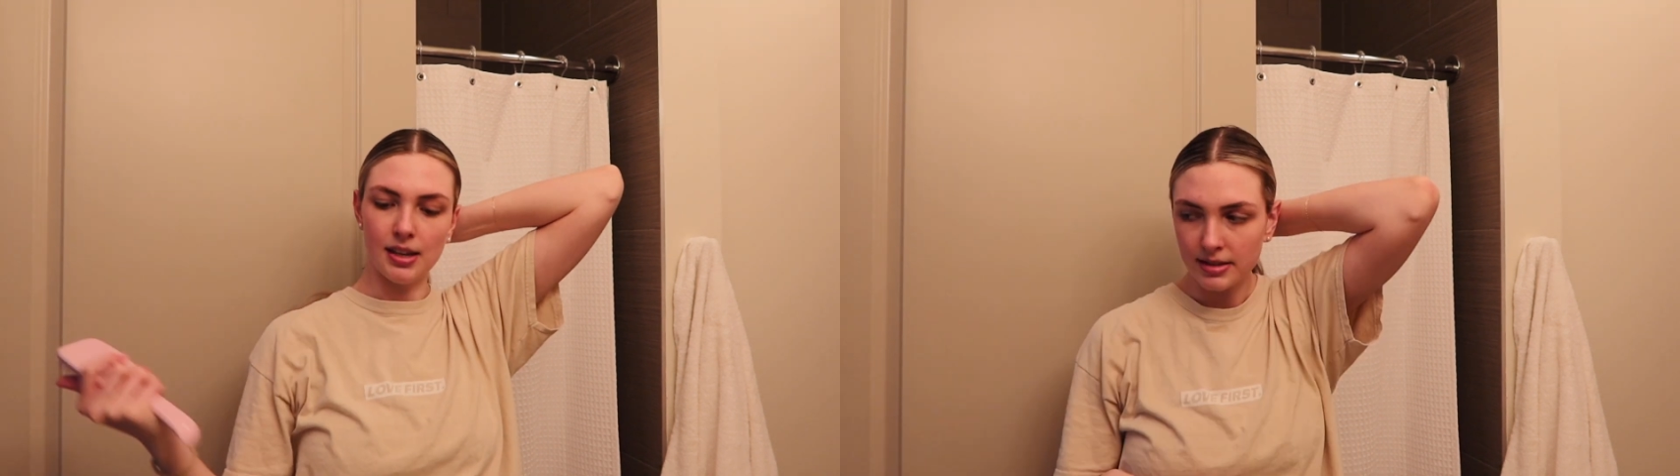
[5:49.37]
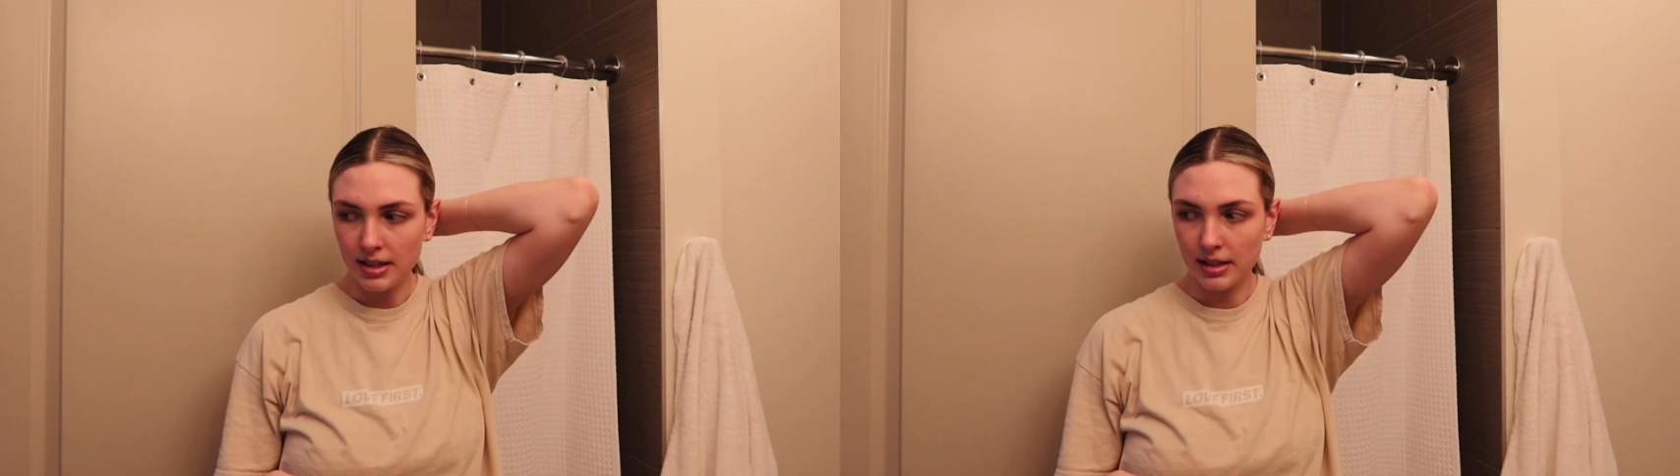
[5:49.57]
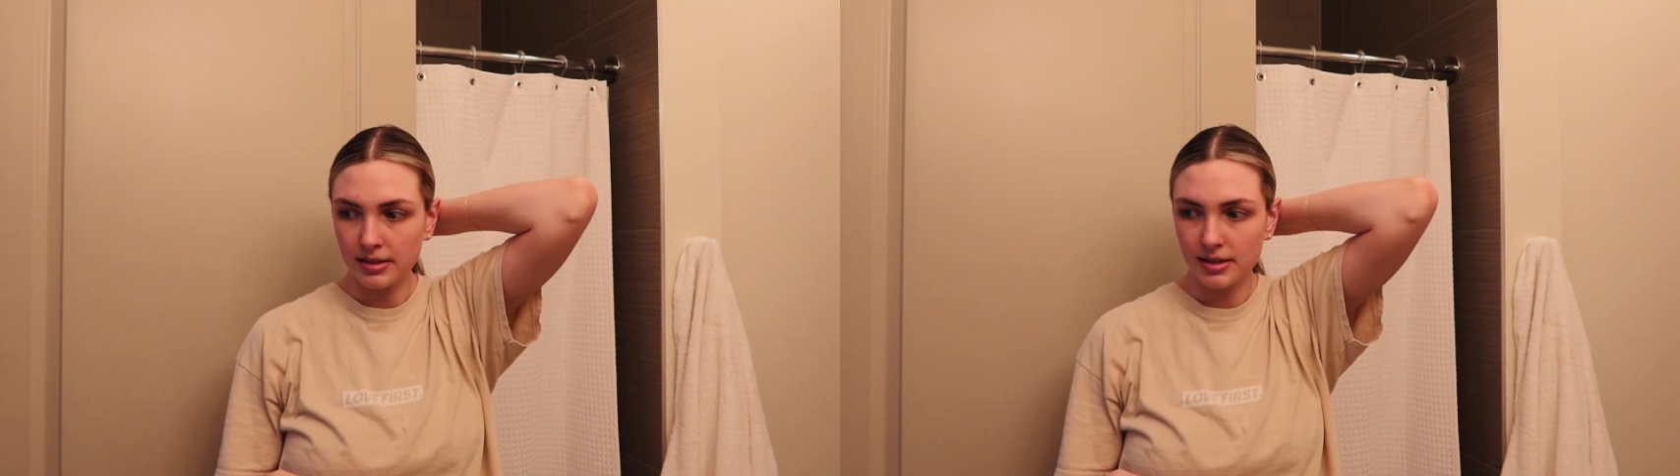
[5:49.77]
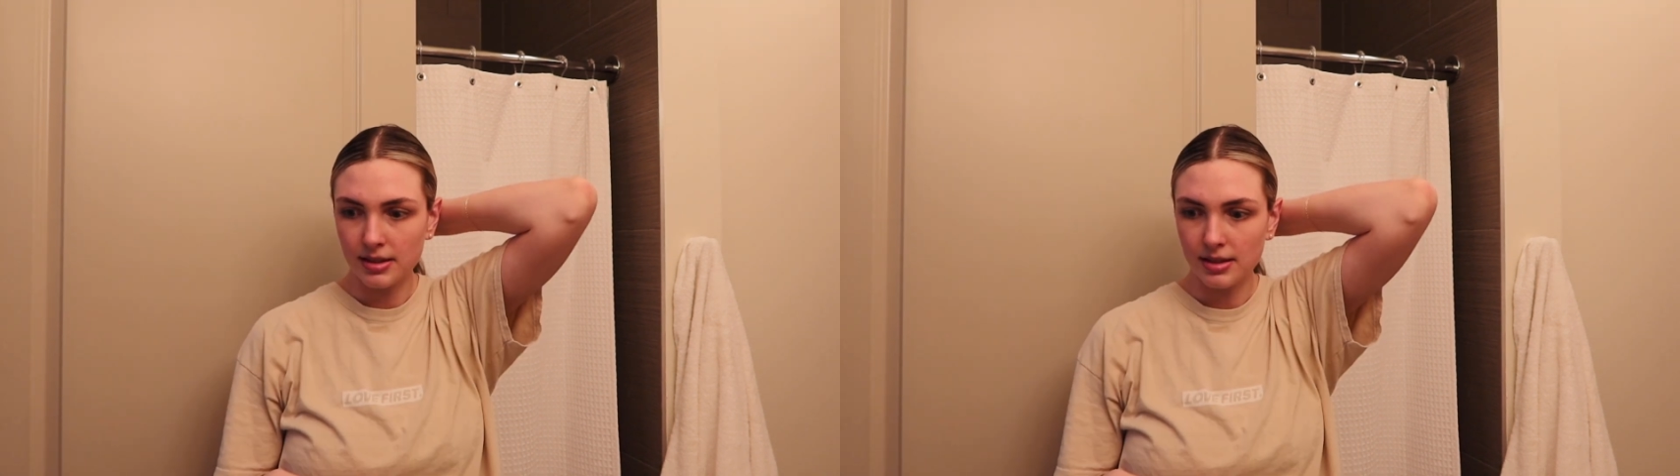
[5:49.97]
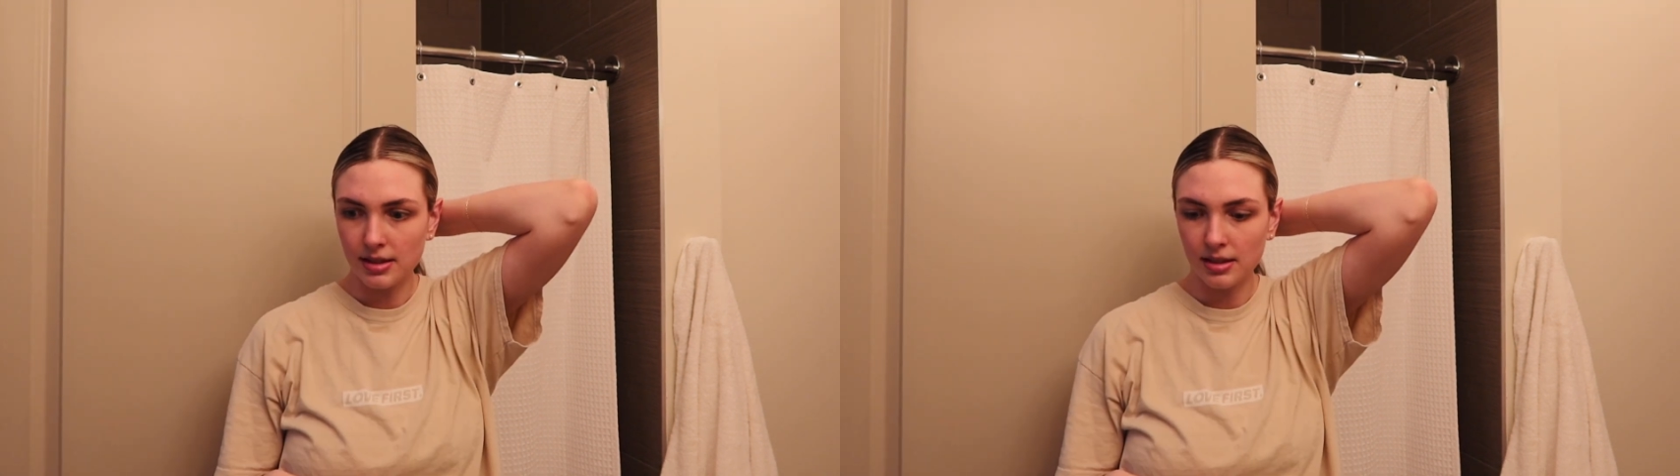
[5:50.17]

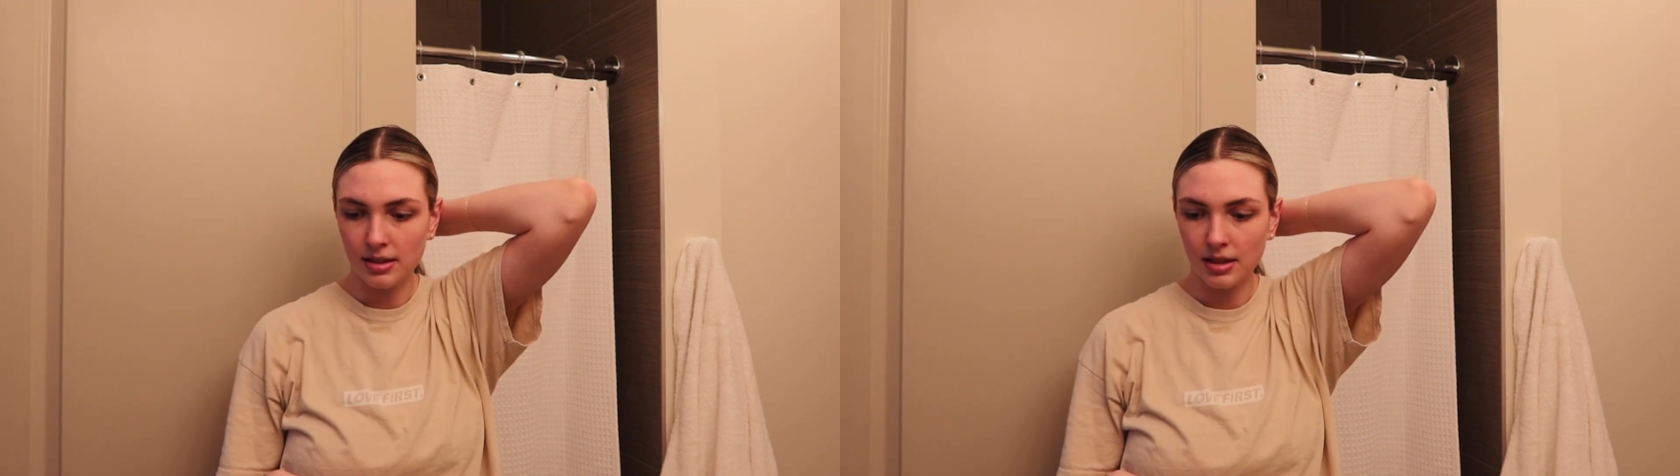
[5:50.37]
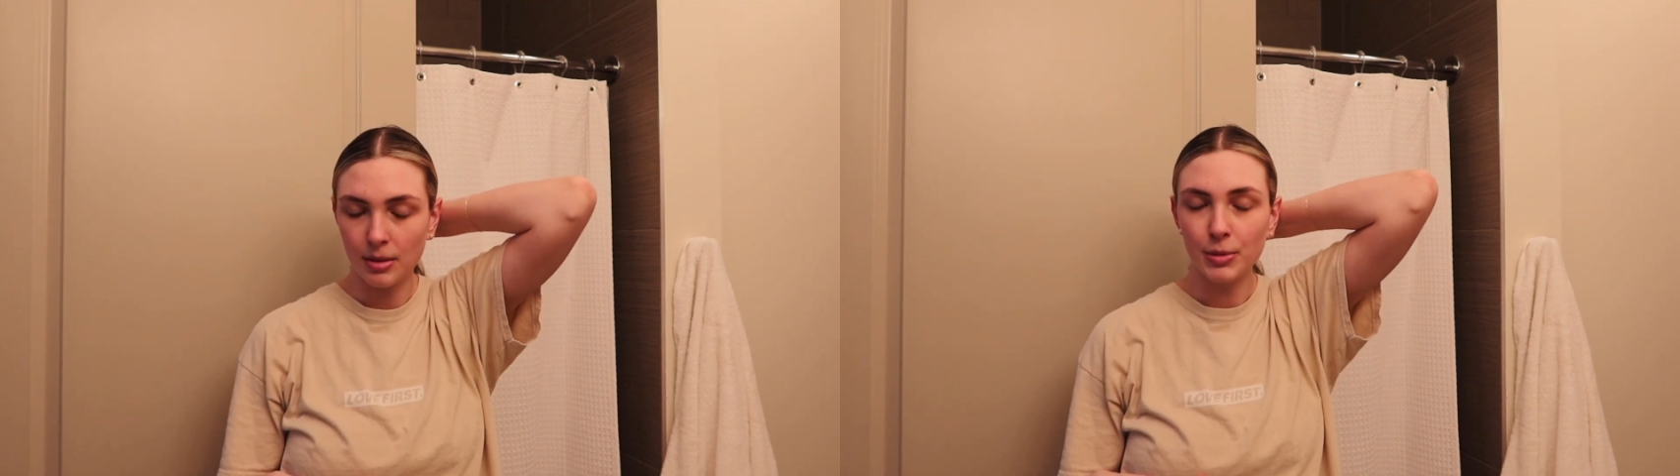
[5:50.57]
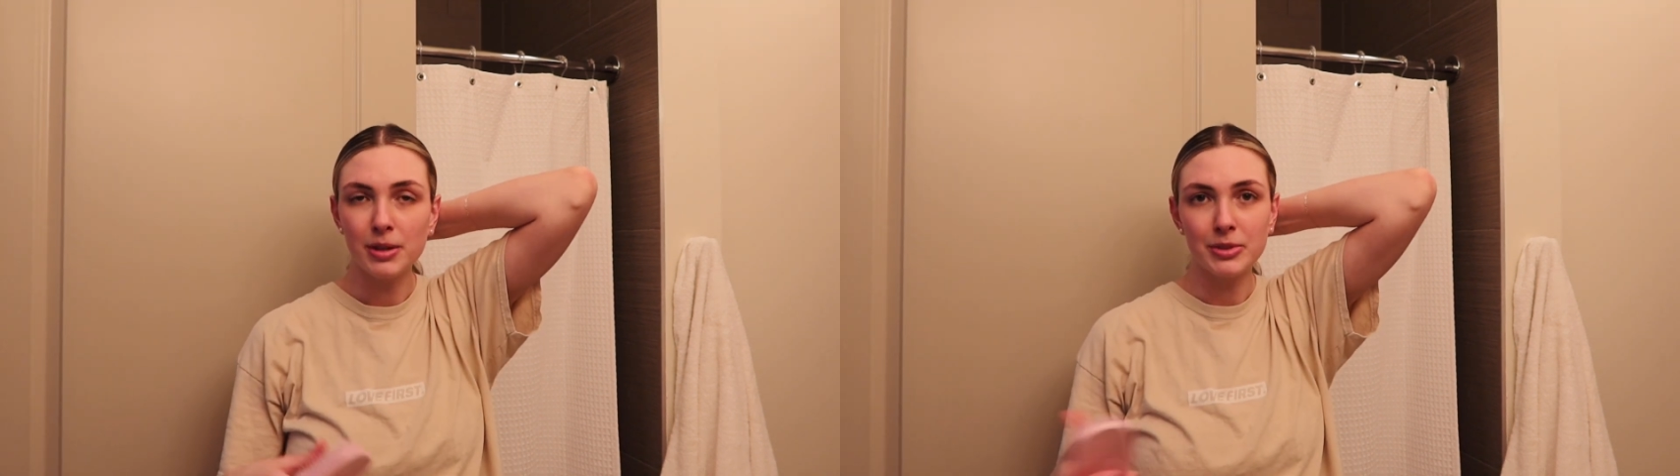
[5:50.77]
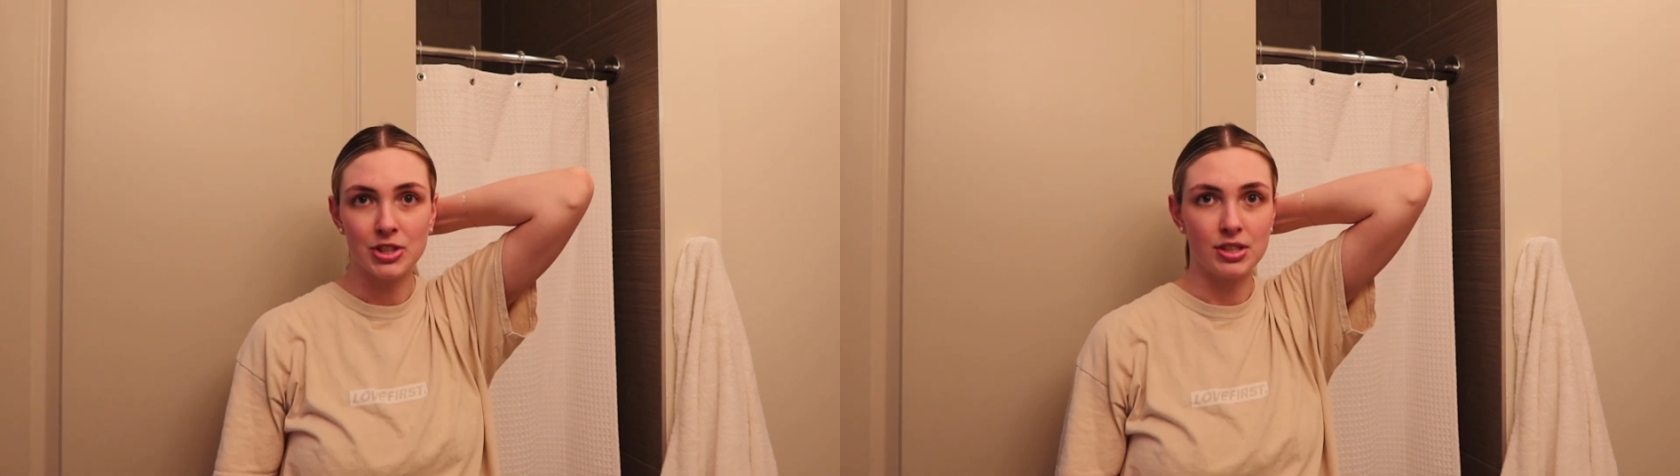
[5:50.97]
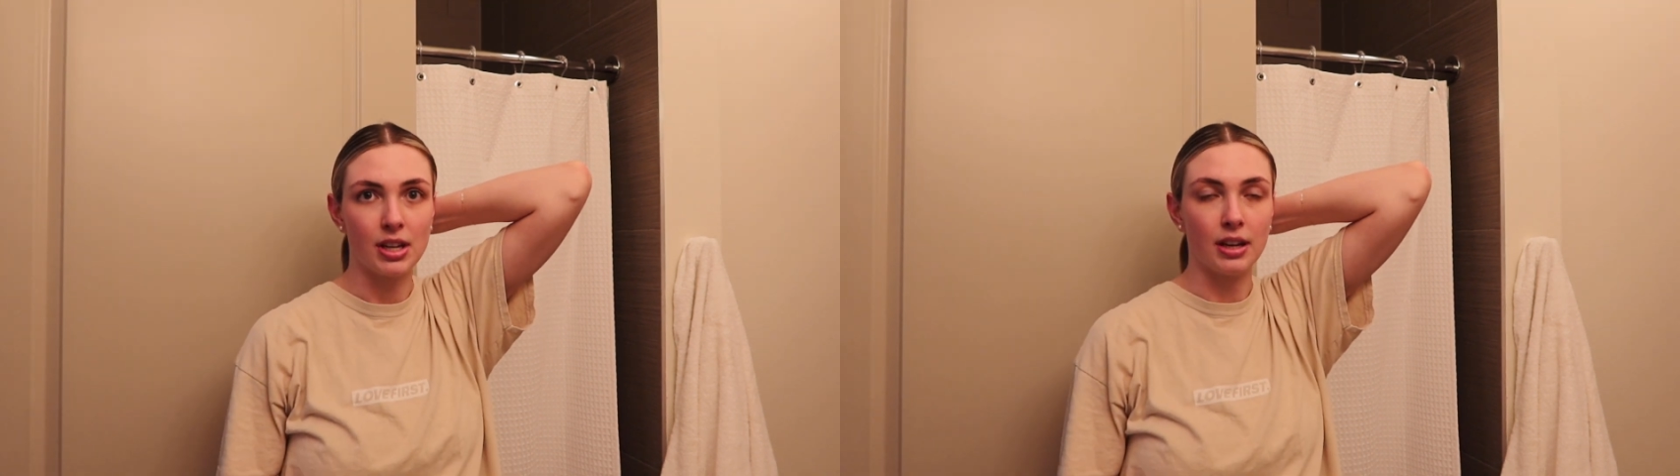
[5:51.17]
since I'm pretty
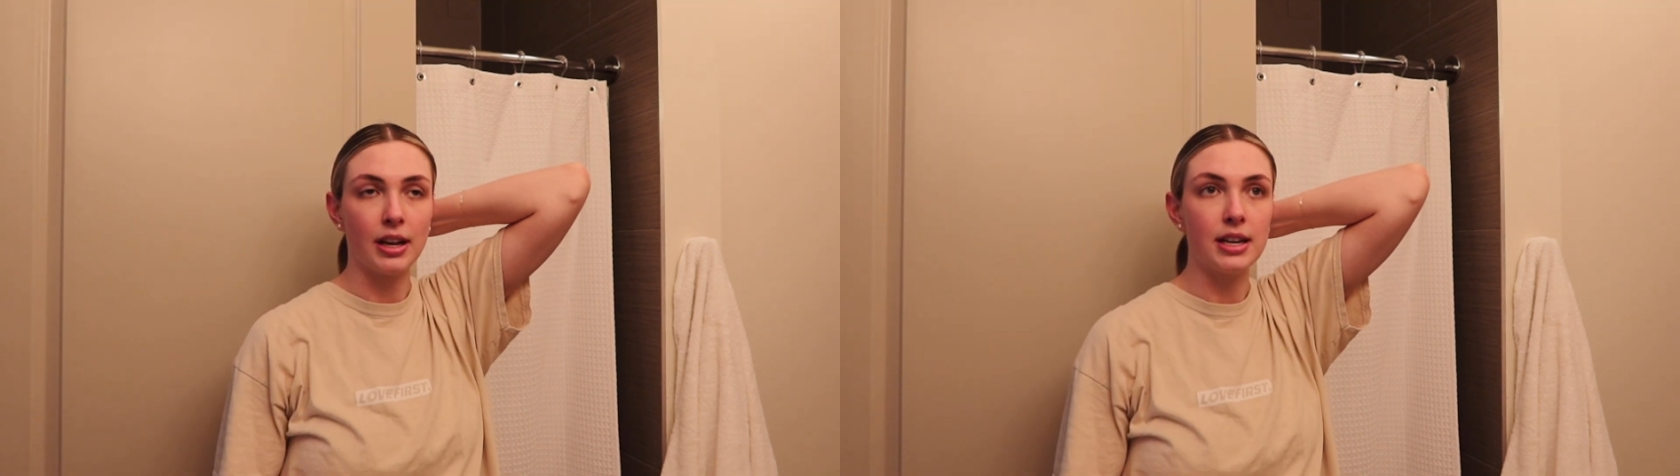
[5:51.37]
much done.